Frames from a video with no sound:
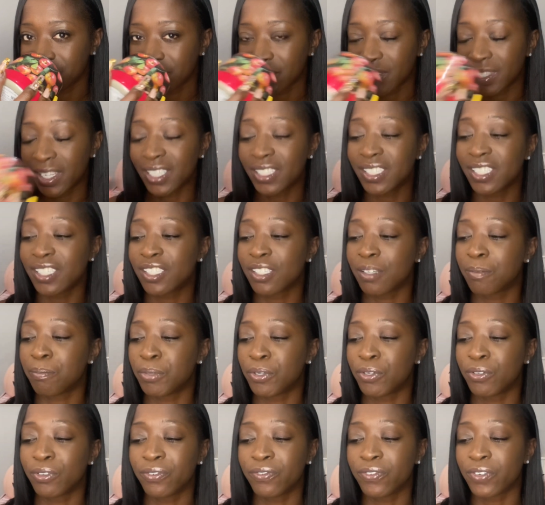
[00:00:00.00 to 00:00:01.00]
This is a
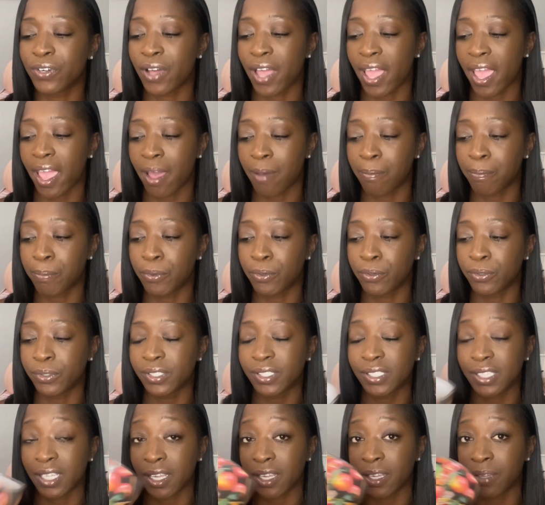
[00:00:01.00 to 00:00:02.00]
beautiful apple
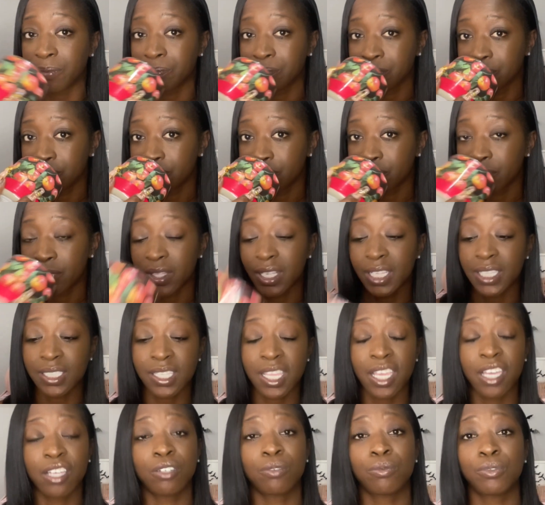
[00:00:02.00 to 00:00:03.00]
scent. This
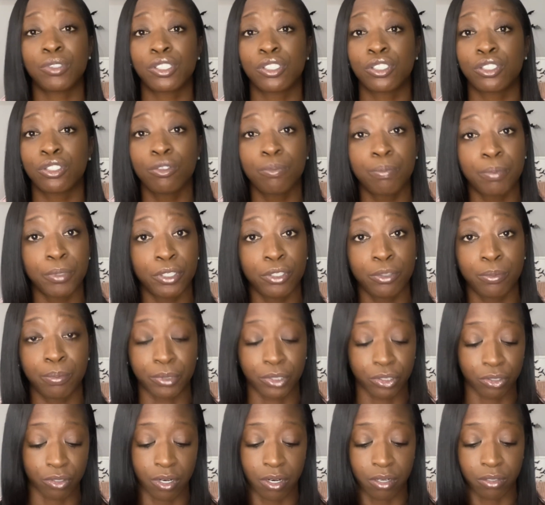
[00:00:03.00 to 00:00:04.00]
candle was super duper
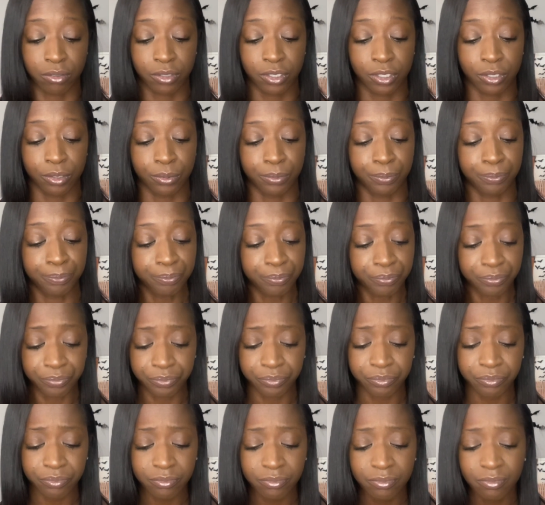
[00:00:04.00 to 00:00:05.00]
strong too.
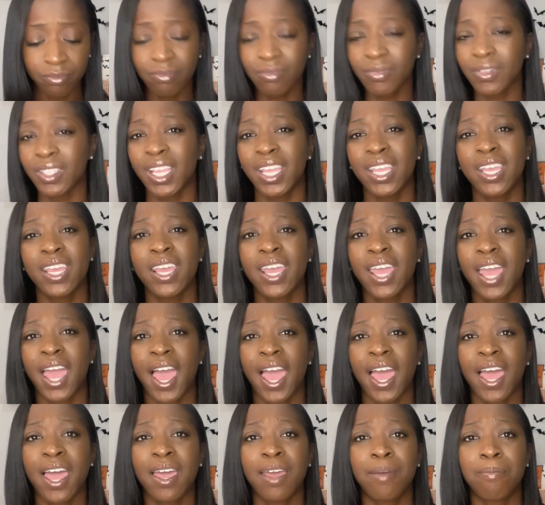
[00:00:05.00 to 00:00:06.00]

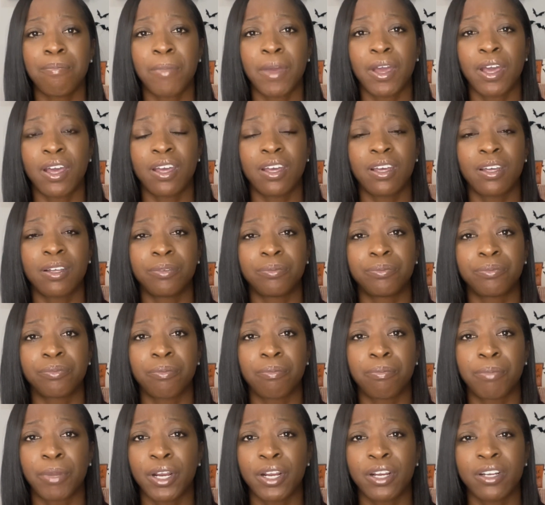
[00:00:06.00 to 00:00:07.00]
I
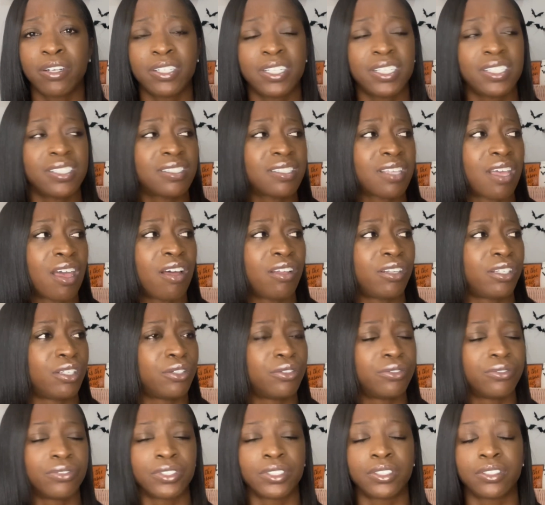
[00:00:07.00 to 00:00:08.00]
burned this all
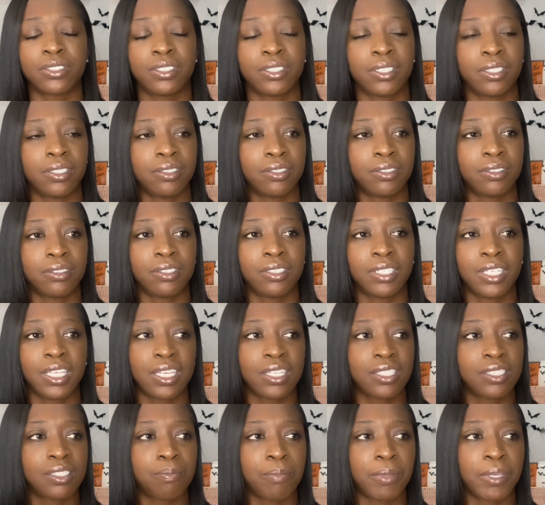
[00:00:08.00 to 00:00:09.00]
over in the
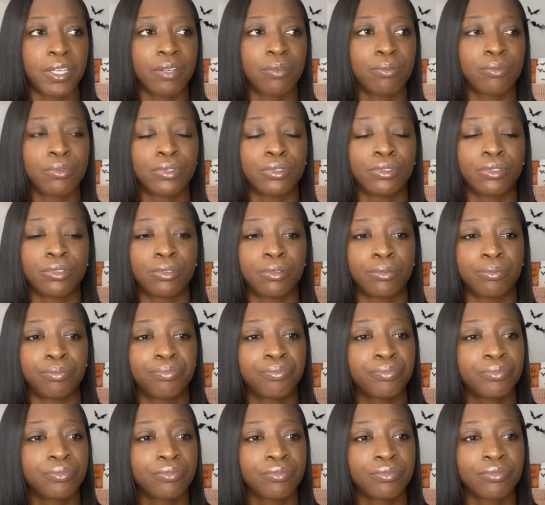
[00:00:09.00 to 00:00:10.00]
guest bedroom,
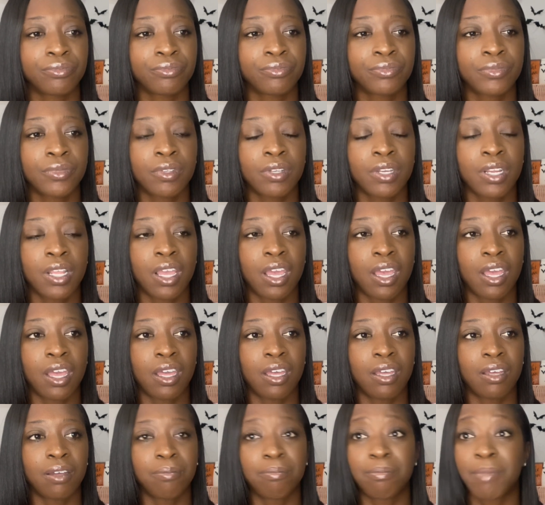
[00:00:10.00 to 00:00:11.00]

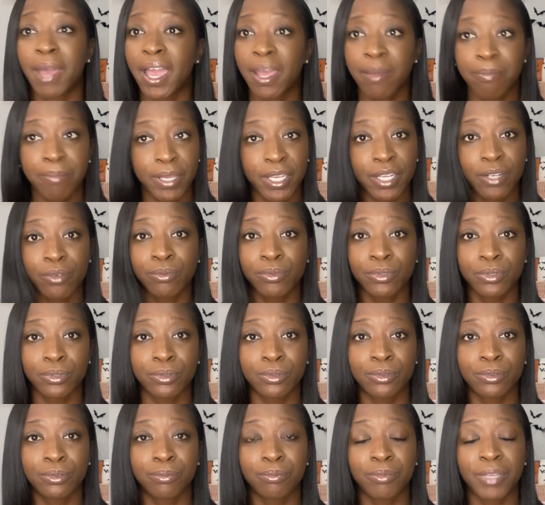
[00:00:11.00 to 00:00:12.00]
my
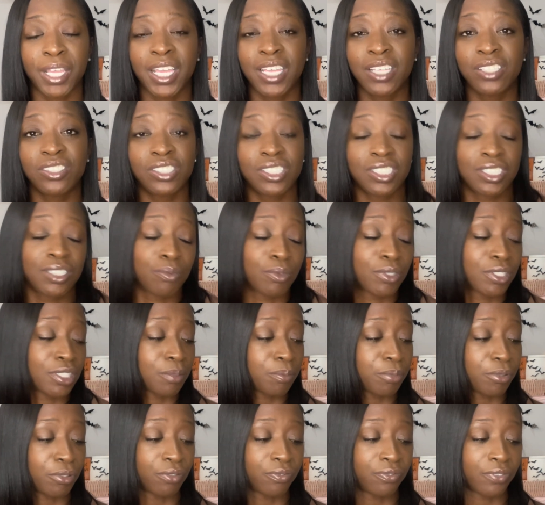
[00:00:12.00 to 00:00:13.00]
bedroom. It just was a
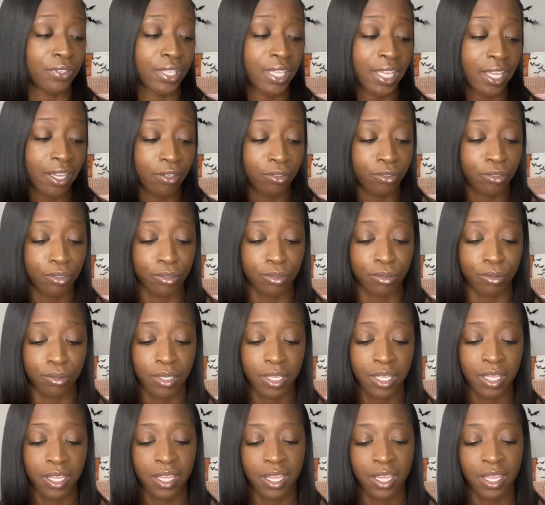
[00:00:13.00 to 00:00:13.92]
beautiful candle.